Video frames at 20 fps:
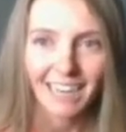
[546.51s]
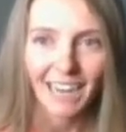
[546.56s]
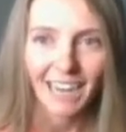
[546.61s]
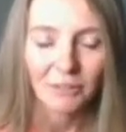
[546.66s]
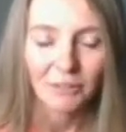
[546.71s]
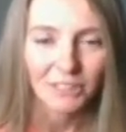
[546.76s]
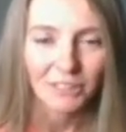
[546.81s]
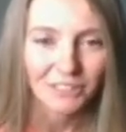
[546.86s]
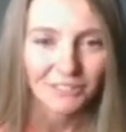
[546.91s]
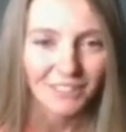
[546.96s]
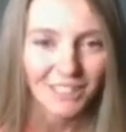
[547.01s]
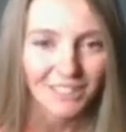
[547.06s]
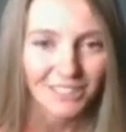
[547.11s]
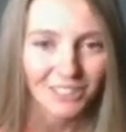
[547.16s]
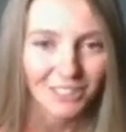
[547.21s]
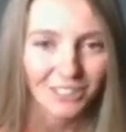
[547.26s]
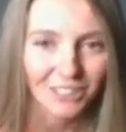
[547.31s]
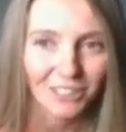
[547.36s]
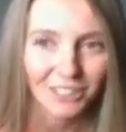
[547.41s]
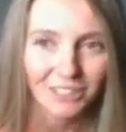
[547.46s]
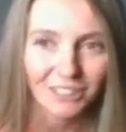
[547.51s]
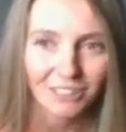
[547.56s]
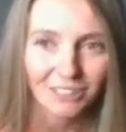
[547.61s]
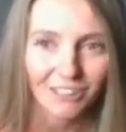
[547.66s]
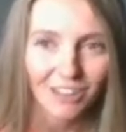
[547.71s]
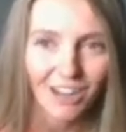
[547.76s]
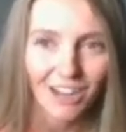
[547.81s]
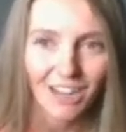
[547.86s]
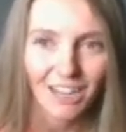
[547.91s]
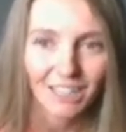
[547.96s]
I wonder if that's her
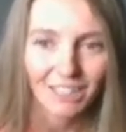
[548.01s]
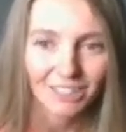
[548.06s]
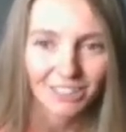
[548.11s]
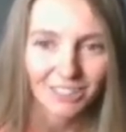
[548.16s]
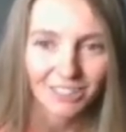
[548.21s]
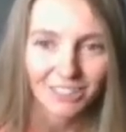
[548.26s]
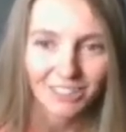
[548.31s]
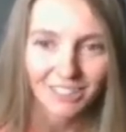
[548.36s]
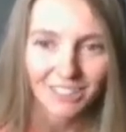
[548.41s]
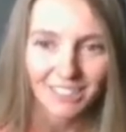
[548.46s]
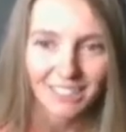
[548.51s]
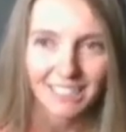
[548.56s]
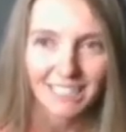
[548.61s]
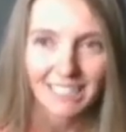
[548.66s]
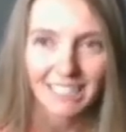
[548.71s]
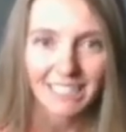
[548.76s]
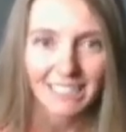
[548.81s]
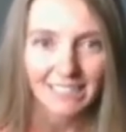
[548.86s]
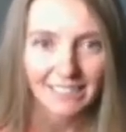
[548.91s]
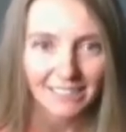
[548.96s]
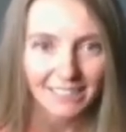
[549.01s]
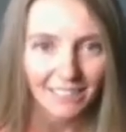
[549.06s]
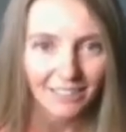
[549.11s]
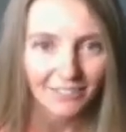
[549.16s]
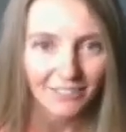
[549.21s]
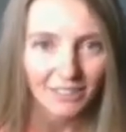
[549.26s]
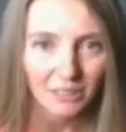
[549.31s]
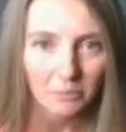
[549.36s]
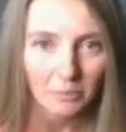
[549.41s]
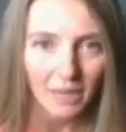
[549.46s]
garage. There's ski
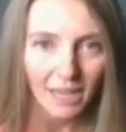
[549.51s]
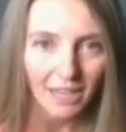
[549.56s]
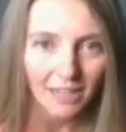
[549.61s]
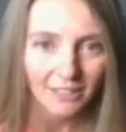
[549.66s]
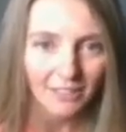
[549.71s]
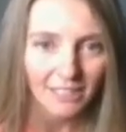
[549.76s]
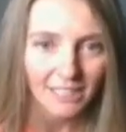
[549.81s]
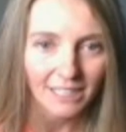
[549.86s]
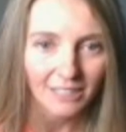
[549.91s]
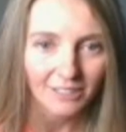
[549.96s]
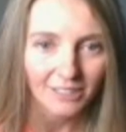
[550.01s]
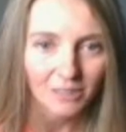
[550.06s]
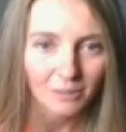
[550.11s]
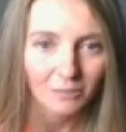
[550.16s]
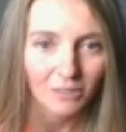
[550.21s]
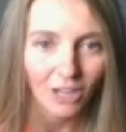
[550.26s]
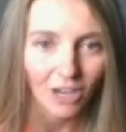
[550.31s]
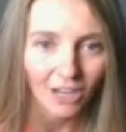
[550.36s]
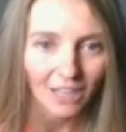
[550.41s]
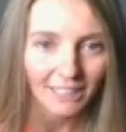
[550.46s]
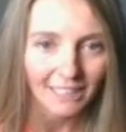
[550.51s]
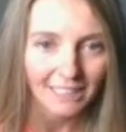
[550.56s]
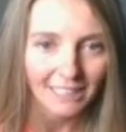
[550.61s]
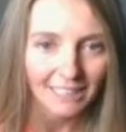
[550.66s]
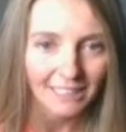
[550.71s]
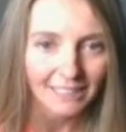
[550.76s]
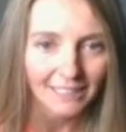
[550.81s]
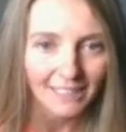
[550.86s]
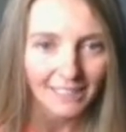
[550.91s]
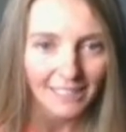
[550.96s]
stuff in the background, some
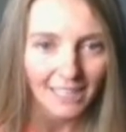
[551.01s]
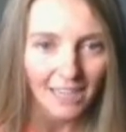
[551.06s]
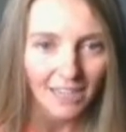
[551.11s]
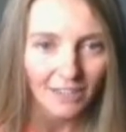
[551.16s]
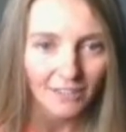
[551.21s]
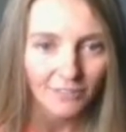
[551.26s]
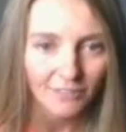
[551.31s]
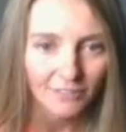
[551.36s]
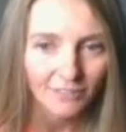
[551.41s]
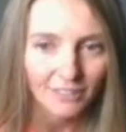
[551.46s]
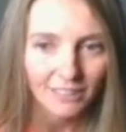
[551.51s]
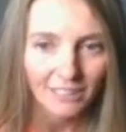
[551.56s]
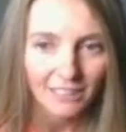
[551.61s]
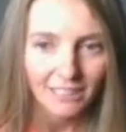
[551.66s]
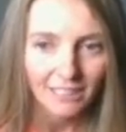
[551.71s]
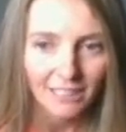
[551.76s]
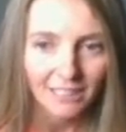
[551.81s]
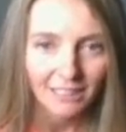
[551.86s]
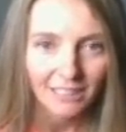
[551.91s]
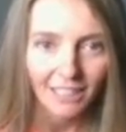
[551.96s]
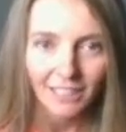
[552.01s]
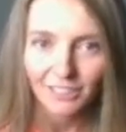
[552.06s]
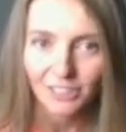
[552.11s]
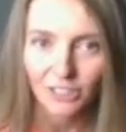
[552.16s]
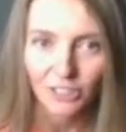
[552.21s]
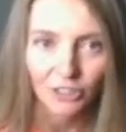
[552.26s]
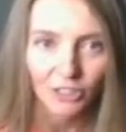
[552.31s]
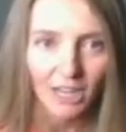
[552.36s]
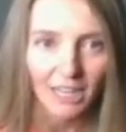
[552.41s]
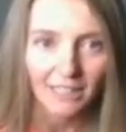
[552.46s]
gardening stuff, lots
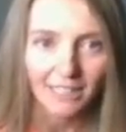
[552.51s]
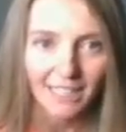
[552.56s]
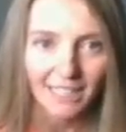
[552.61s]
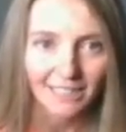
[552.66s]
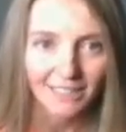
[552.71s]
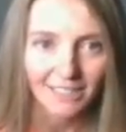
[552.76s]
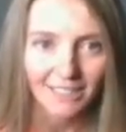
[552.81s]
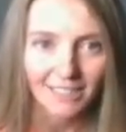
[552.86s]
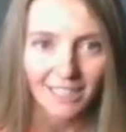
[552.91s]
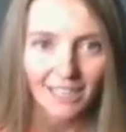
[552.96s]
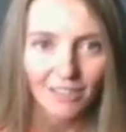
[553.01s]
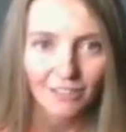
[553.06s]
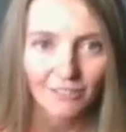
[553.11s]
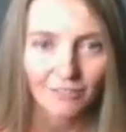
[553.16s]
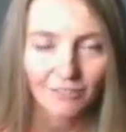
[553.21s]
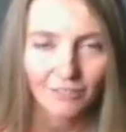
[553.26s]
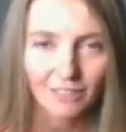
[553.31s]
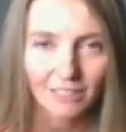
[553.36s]
of dryland stuff.